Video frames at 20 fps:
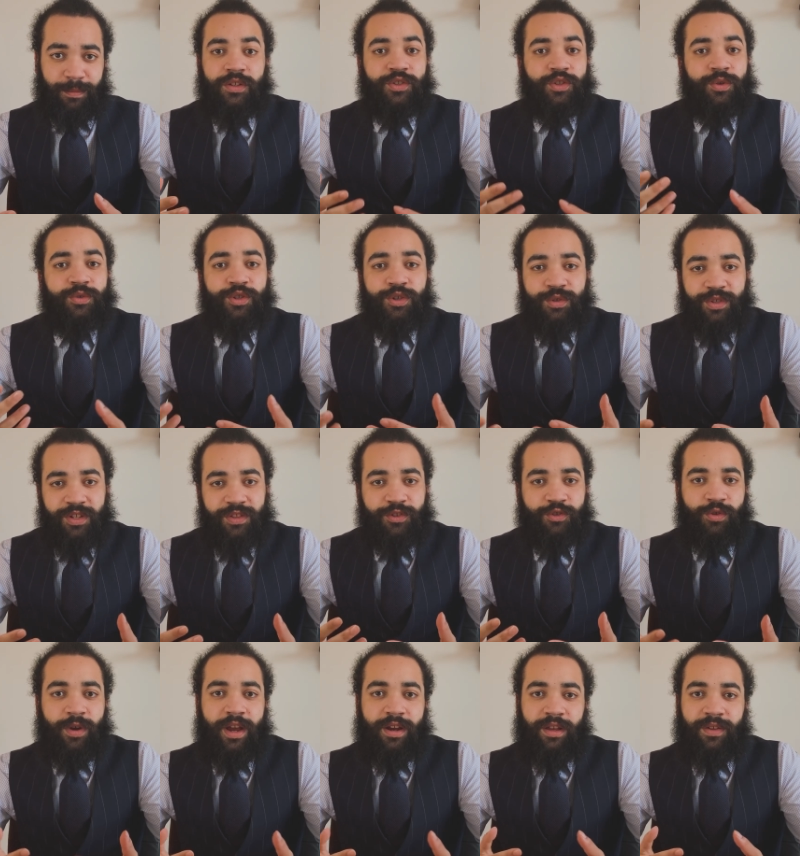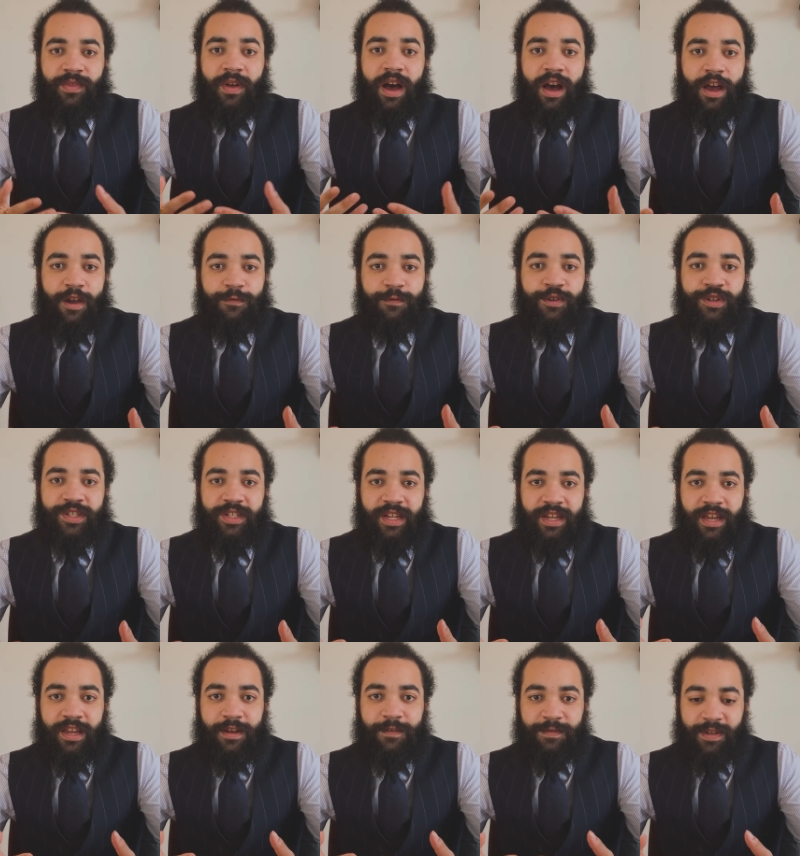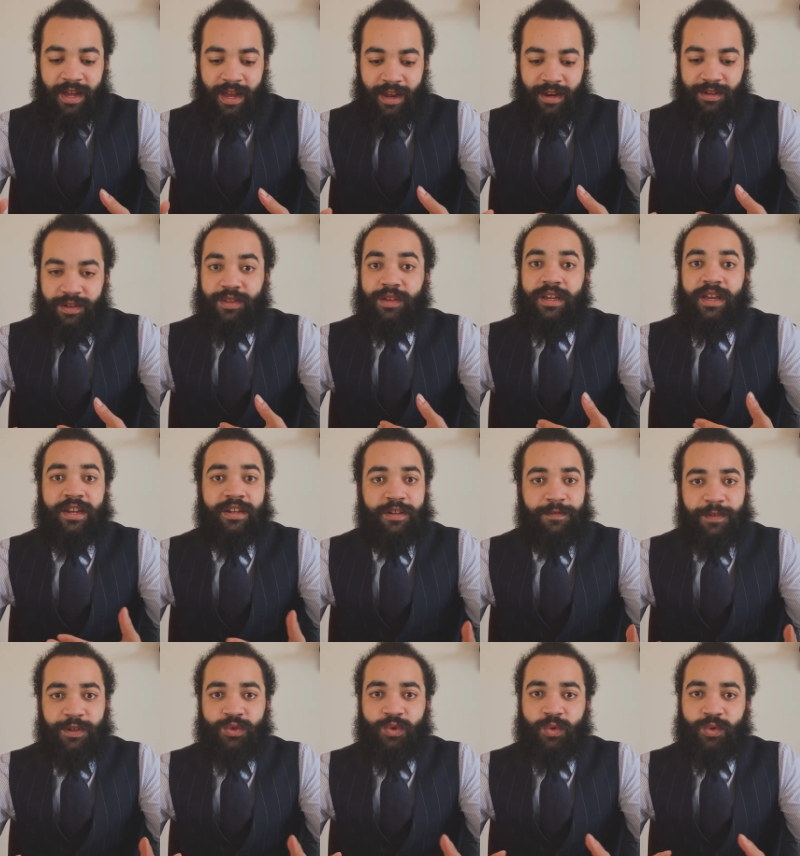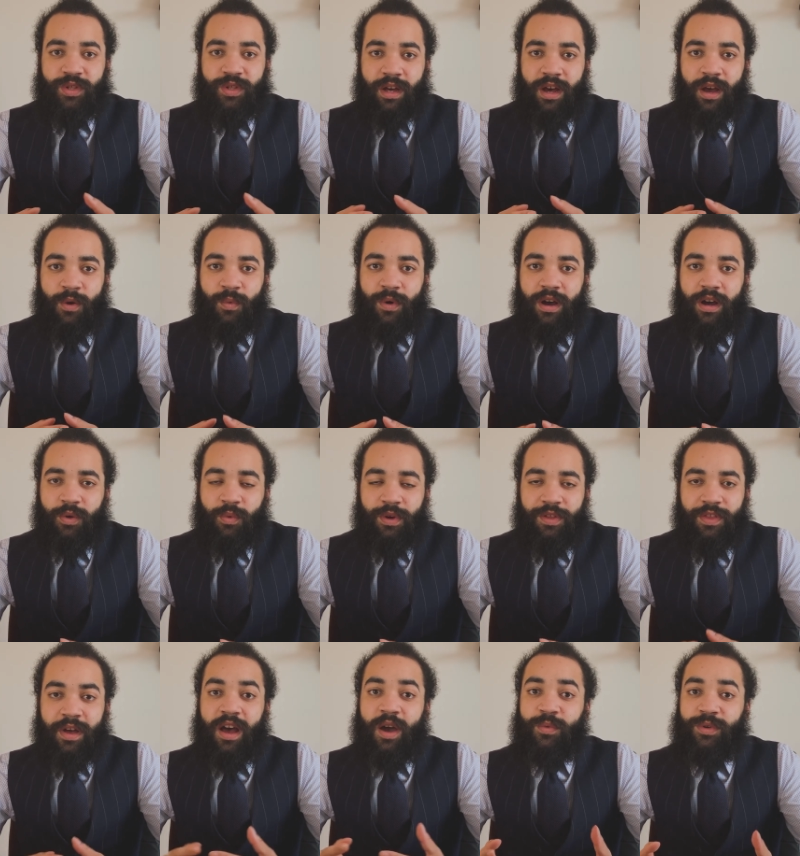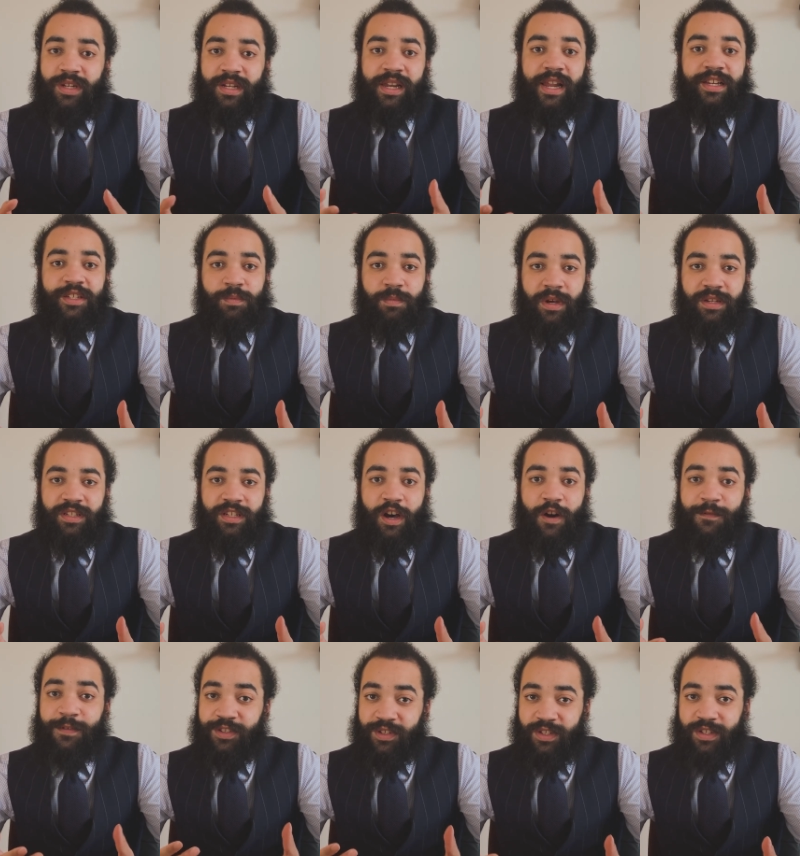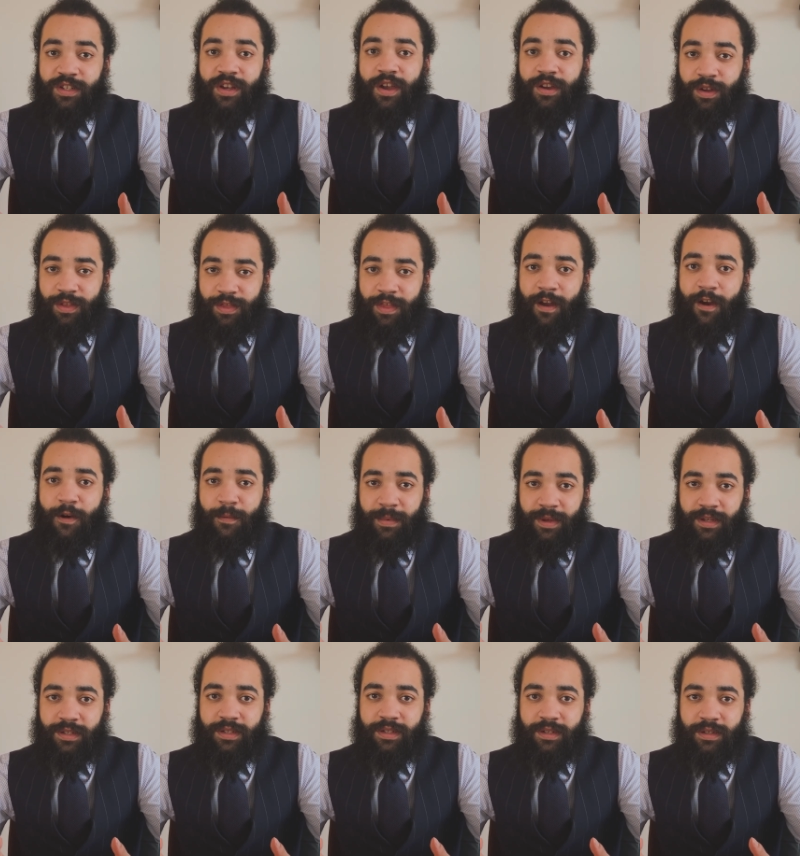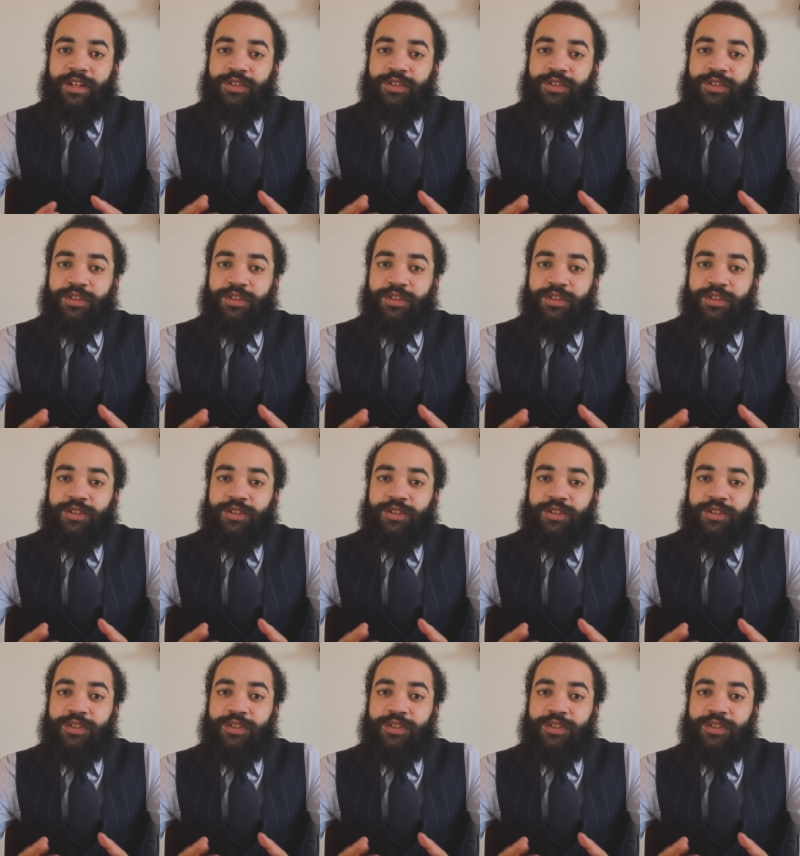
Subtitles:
So due to the training that I've received and the individuals that I work with, I would class myself as a psychotherapist.